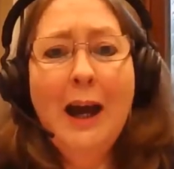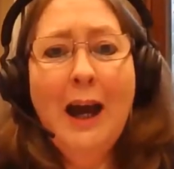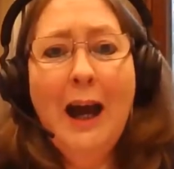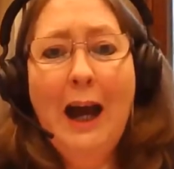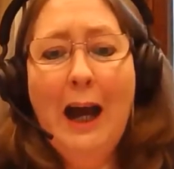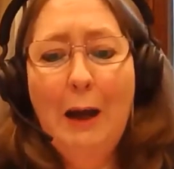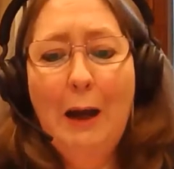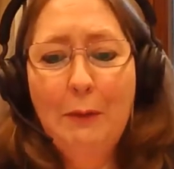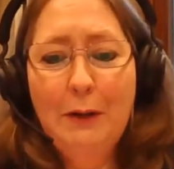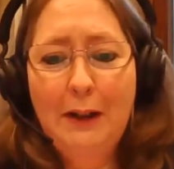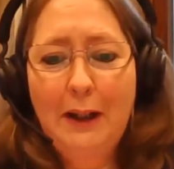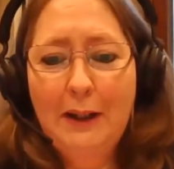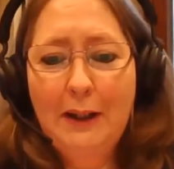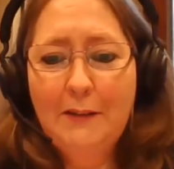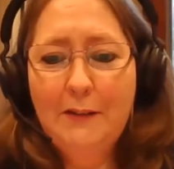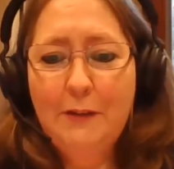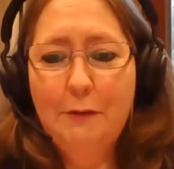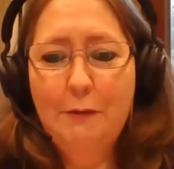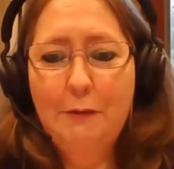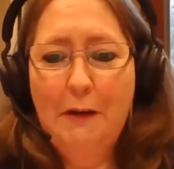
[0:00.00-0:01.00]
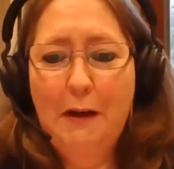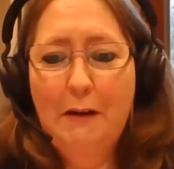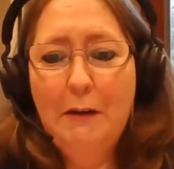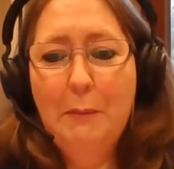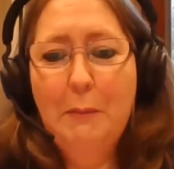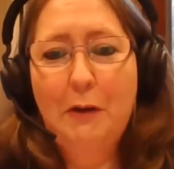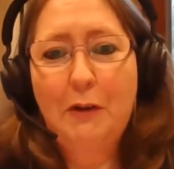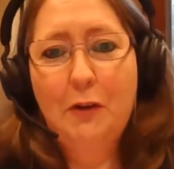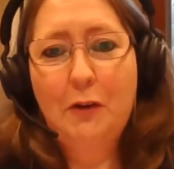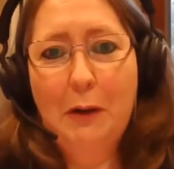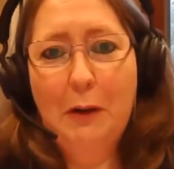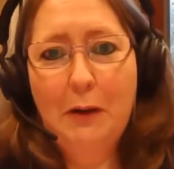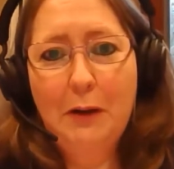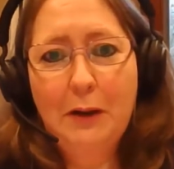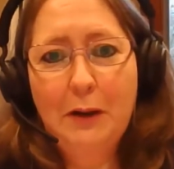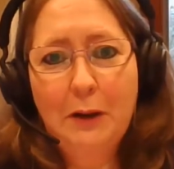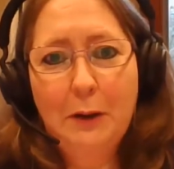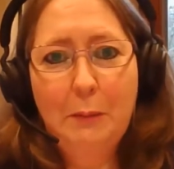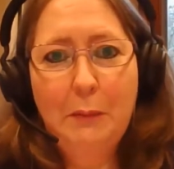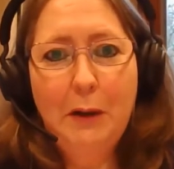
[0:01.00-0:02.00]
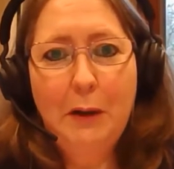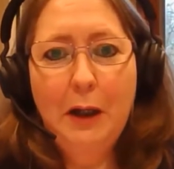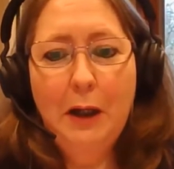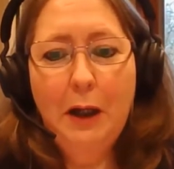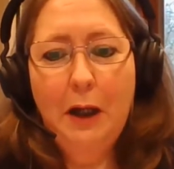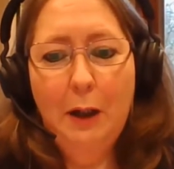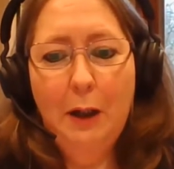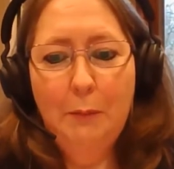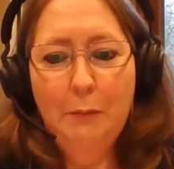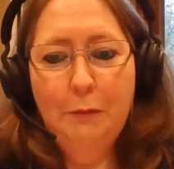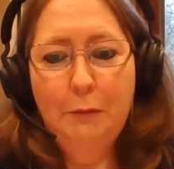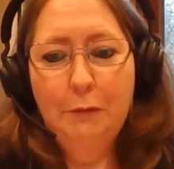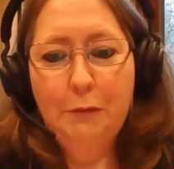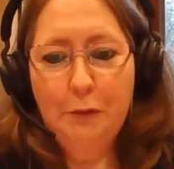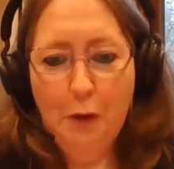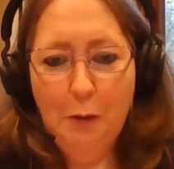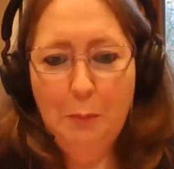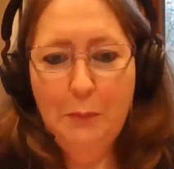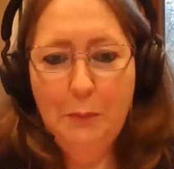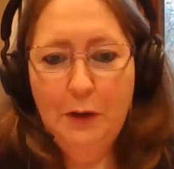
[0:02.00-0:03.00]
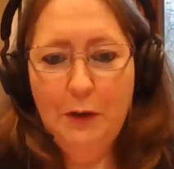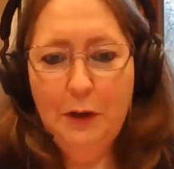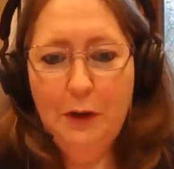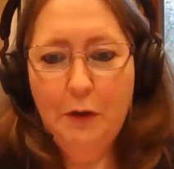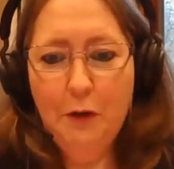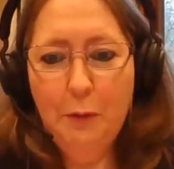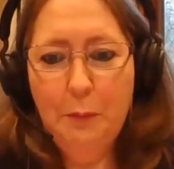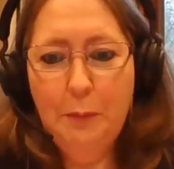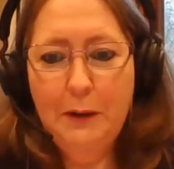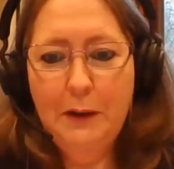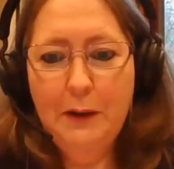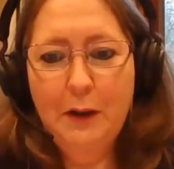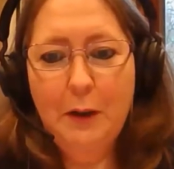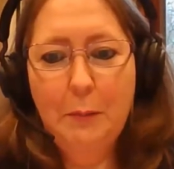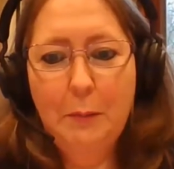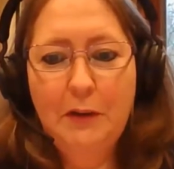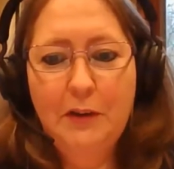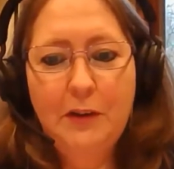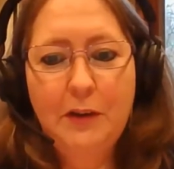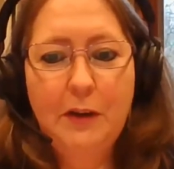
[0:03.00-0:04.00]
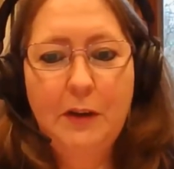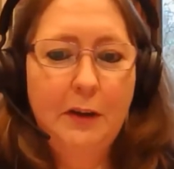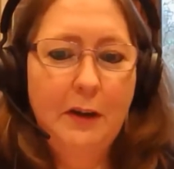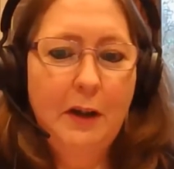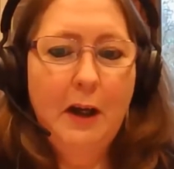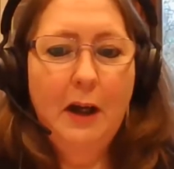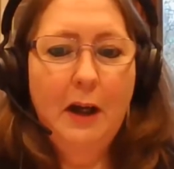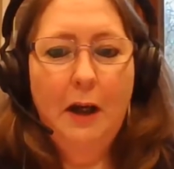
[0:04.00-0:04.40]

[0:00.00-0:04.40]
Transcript: I would like to very much welcome from the European Commission,